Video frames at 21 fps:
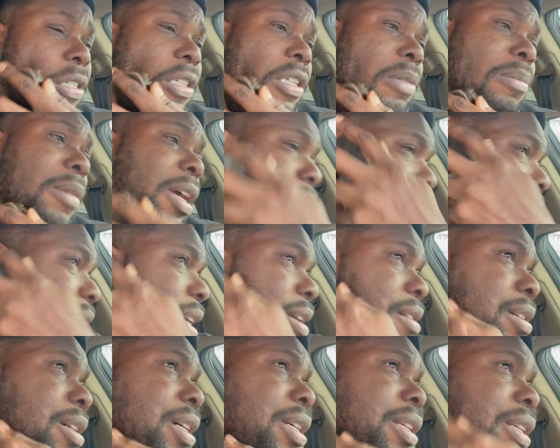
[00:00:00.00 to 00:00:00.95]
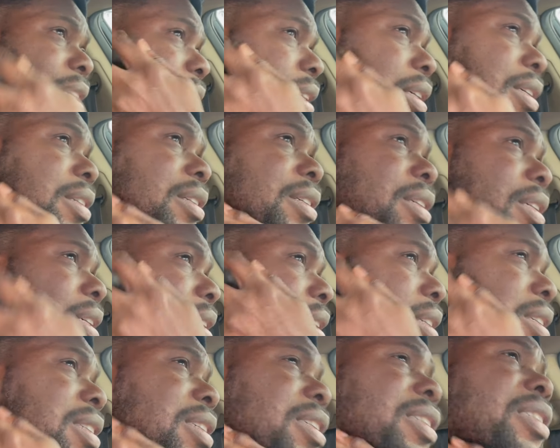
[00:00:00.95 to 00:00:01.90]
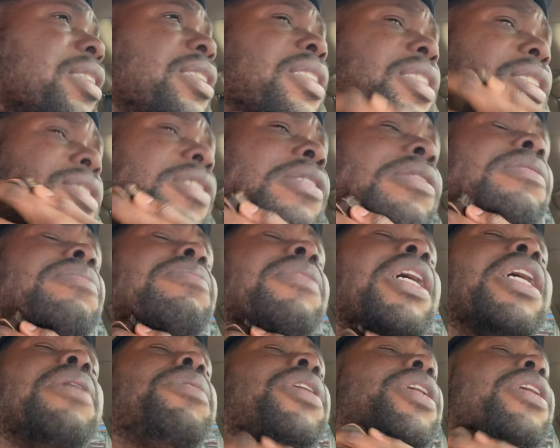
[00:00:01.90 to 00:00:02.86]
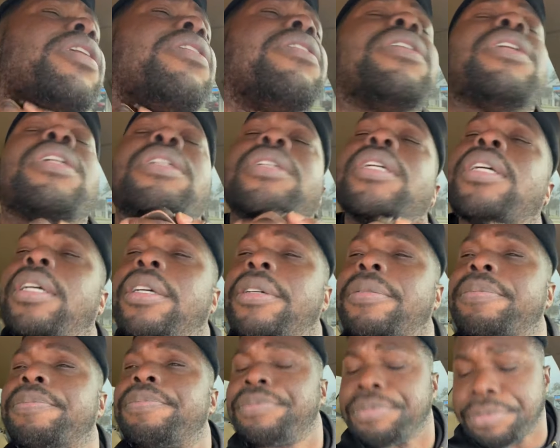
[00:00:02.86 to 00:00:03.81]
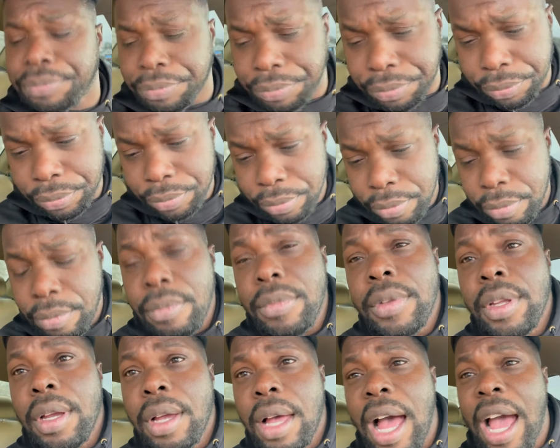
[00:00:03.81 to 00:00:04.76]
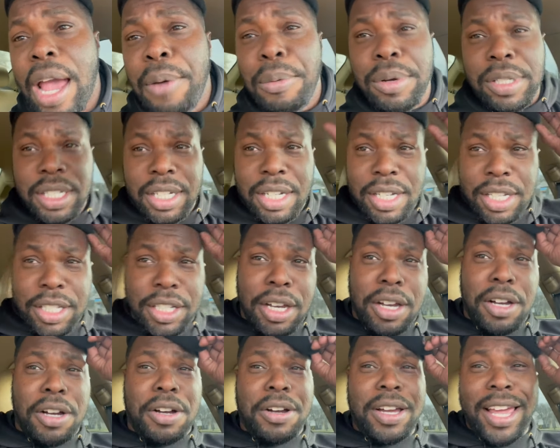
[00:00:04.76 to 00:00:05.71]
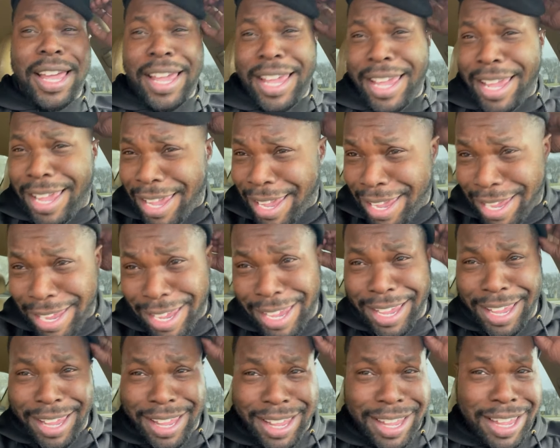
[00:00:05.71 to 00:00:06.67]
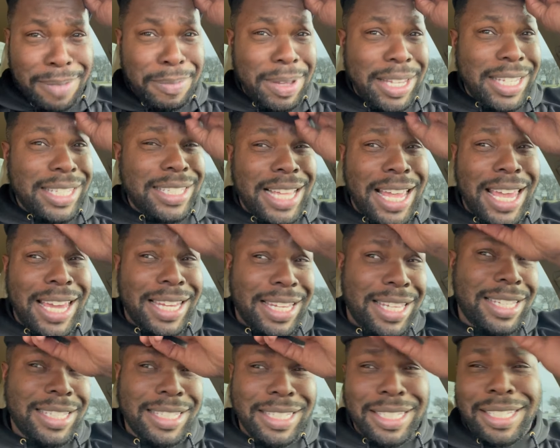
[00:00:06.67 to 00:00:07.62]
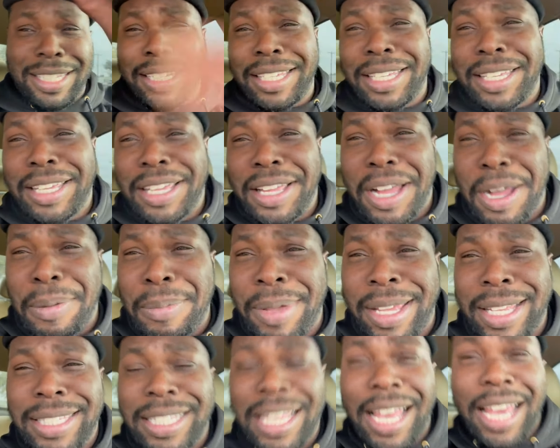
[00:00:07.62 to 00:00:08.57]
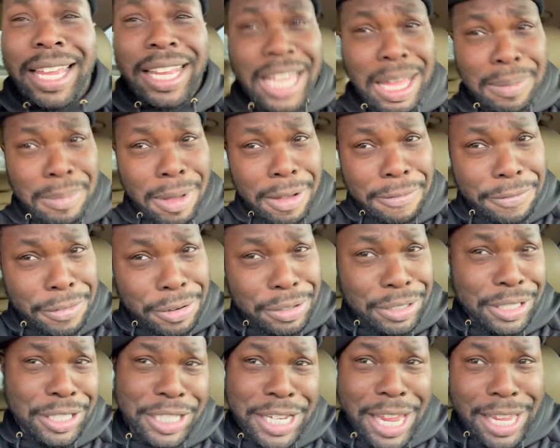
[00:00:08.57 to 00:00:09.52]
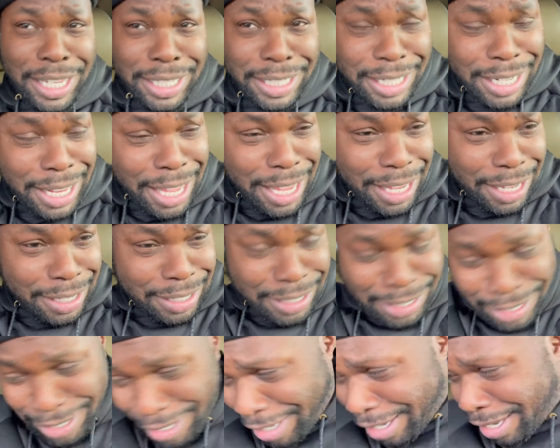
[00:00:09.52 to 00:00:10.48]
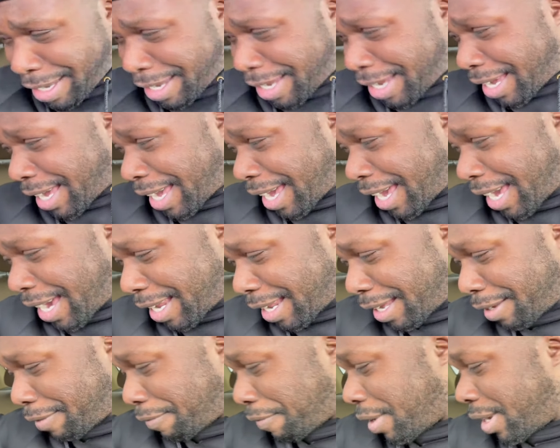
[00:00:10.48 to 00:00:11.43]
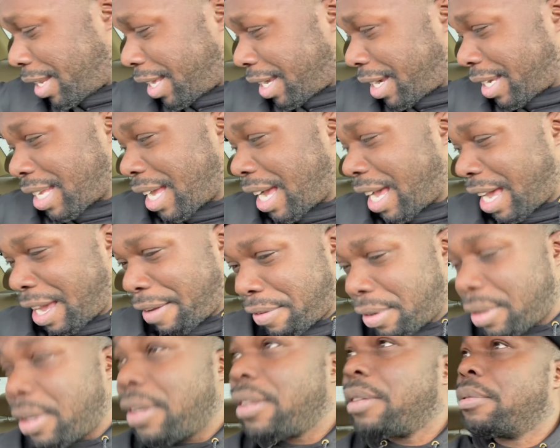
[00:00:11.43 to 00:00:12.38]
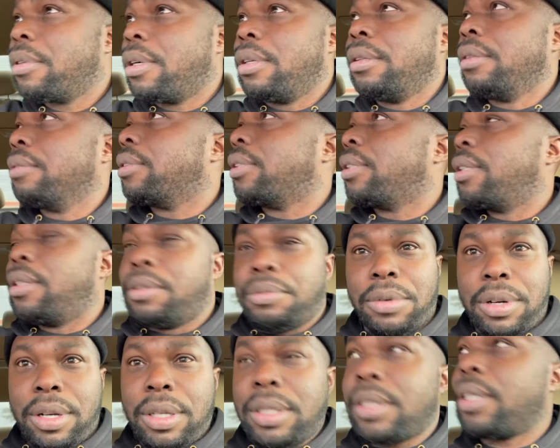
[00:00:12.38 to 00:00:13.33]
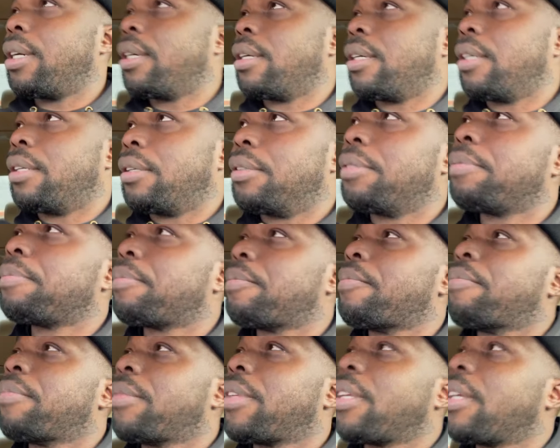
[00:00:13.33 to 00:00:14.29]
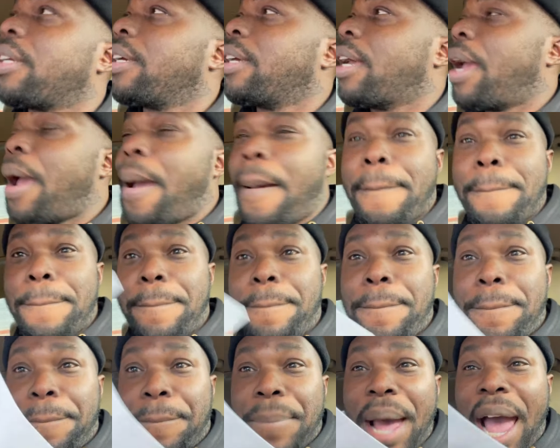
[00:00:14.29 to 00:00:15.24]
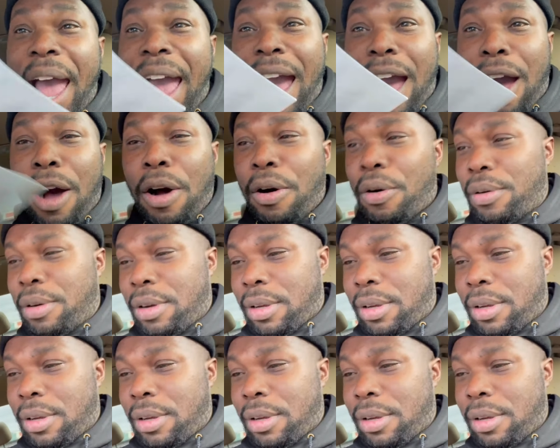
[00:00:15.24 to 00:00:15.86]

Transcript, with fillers: Might be haircut day. Might be haircut day. All right, what's good, y'all? Hey, I'm excited. I'm excited. I got my first check today. And it's funny because I haven't. Oh, shit. Where's that? Oh. Bow!